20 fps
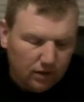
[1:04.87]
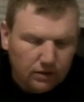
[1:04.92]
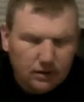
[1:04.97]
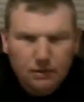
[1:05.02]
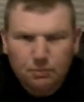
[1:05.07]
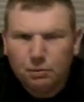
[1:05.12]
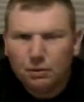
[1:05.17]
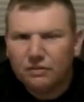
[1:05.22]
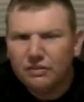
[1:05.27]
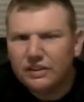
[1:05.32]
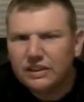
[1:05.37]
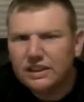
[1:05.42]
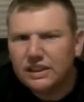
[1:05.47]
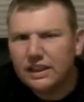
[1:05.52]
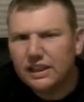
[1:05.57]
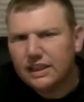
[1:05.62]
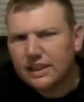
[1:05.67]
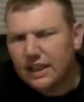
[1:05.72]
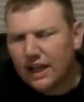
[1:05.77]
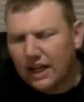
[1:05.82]
The perfect
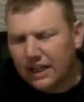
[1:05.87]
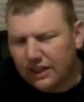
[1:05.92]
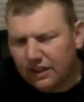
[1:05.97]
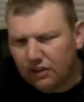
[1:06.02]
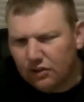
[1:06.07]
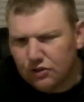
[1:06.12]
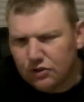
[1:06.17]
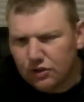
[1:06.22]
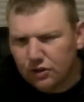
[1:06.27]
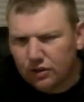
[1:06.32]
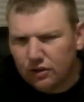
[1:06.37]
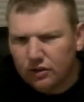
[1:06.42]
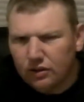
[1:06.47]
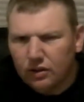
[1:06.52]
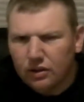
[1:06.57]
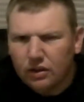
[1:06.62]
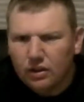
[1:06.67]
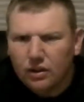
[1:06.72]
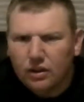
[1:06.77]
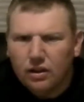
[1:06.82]
10, Ty Dillinger.
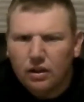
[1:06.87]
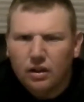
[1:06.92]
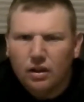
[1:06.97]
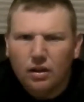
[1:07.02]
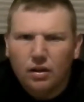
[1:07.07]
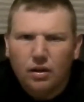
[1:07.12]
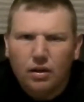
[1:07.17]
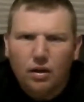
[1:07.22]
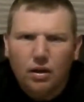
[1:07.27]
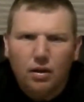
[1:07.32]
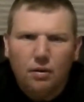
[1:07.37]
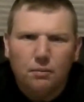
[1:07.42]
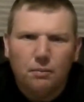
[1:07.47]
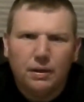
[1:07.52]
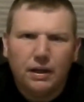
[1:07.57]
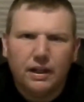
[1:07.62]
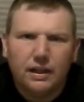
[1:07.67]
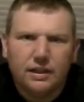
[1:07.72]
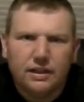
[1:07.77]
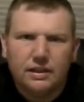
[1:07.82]

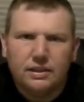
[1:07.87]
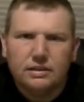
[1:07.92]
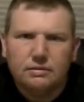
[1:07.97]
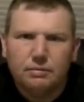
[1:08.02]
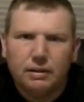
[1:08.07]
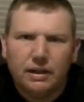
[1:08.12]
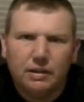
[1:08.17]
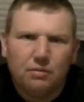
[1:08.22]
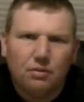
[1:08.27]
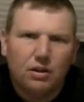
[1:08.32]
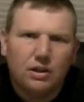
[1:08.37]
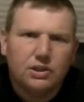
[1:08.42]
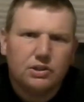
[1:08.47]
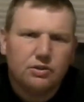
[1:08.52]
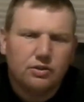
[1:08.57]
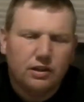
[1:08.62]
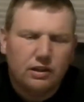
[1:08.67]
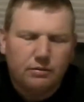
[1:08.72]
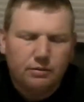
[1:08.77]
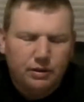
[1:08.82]
Making his main roster
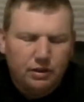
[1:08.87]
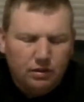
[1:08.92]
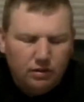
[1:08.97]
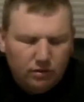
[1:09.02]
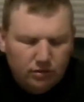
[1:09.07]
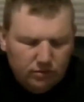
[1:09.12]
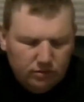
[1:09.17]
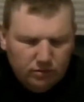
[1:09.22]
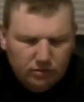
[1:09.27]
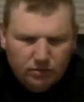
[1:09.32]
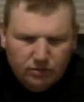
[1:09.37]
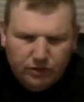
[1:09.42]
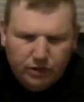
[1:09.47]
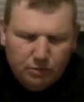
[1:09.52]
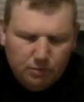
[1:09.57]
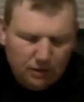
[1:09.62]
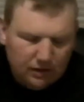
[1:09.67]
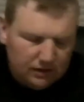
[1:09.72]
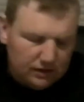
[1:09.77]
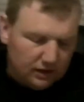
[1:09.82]
debut a few
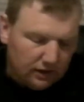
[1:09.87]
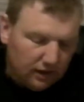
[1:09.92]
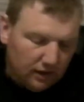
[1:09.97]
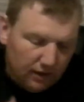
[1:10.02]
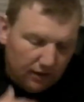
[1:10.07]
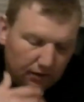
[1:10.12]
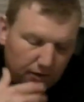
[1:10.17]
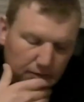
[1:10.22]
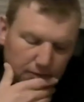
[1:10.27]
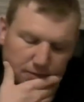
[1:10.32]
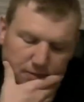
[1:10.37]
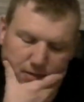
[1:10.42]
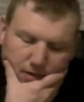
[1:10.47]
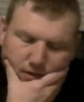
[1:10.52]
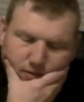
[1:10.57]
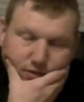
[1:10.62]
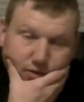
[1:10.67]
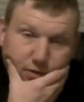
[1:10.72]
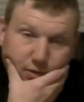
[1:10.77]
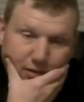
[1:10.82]
weeks ago, I
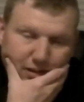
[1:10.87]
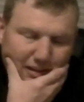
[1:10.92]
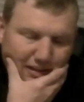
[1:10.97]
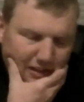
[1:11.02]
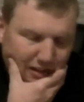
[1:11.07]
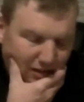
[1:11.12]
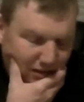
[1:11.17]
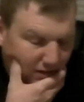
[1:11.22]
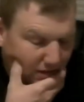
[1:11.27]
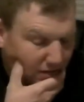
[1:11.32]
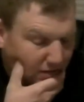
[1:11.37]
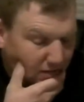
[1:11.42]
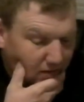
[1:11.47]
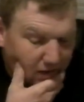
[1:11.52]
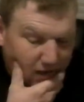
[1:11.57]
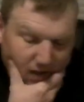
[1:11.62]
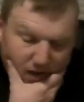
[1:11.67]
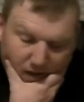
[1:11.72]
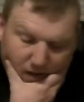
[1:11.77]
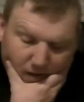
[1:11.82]

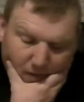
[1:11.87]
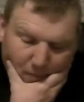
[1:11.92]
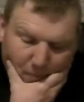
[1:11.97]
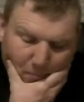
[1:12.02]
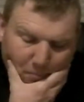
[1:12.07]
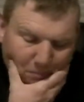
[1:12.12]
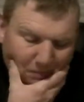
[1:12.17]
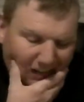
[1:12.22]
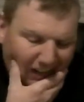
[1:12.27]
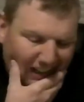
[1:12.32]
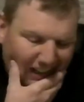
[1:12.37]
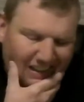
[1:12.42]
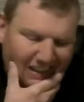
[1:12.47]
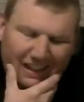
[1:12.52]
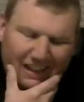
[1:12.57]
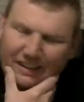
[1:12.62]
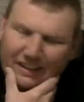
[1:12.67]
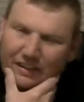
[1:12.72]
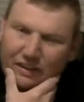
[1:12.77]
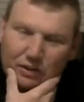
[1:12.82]
got
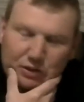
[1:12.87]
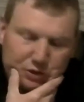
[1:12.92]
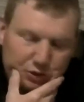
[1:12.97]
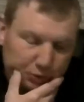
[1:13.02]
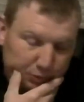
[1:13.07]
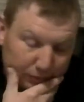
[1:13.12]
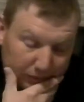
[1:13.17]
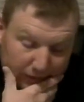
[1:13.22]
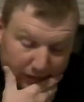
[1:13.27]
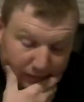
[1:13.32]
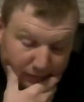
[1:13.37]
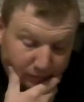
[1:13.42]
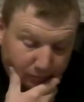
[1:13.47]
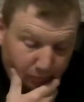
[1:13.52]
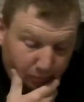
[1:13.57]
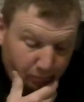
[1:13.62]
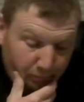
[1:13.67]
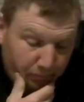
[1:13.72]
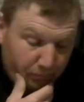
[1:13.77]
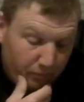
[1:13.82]
Ty Dillinger winning.
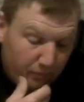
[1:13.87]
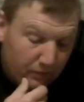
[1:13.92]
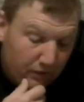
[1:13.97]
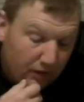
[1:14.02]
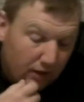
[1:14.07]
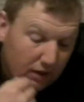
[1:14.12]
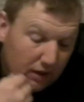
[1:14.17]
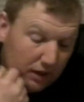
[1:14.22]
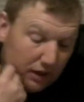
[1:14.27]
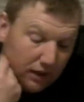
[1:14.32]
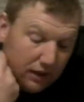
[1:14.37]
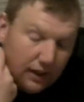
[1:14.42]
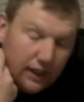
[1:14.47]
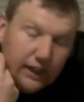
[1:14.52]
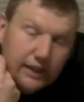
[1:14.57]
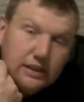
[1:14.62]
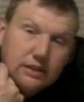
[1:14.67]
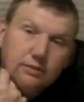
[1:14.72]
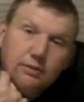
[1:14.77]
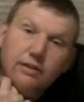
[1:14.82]

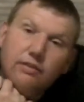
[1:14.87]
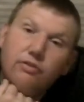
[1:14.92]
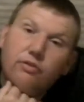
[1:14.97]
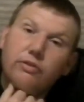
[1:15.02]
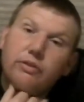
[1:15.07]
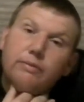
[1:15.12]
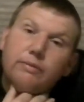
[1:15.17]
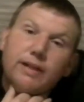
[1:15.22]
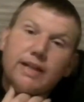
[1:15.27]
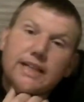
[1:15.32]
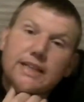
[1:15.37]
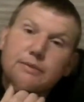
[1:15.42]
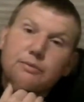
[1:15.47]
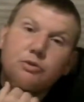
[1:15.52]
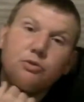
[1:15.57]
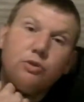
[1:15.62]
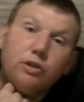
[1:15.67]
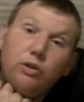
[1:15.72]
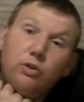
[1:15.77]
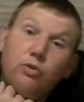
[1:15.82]
Next, we have a rematch
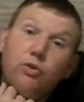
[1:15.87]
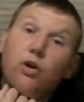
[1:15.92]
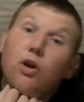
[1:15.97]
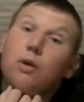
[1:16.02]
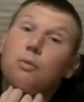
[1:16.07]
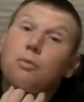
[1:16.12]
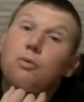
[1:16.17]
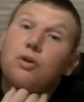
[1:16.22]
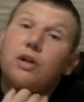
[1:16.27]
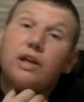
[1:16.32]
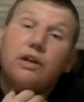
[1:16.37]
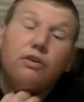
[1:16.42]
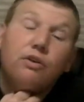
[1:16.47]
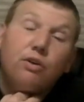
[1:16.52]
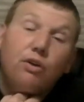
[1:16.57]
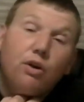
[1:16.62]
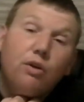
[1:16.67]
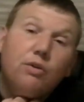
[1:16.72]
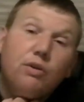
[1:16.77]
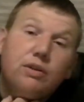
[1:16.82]
between Luke Harper and Eric
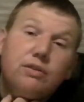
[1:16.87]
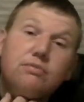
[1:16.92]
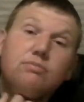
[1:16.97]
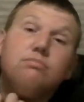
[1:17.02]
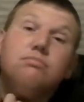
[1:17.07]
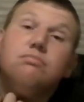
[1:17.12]
Rowan.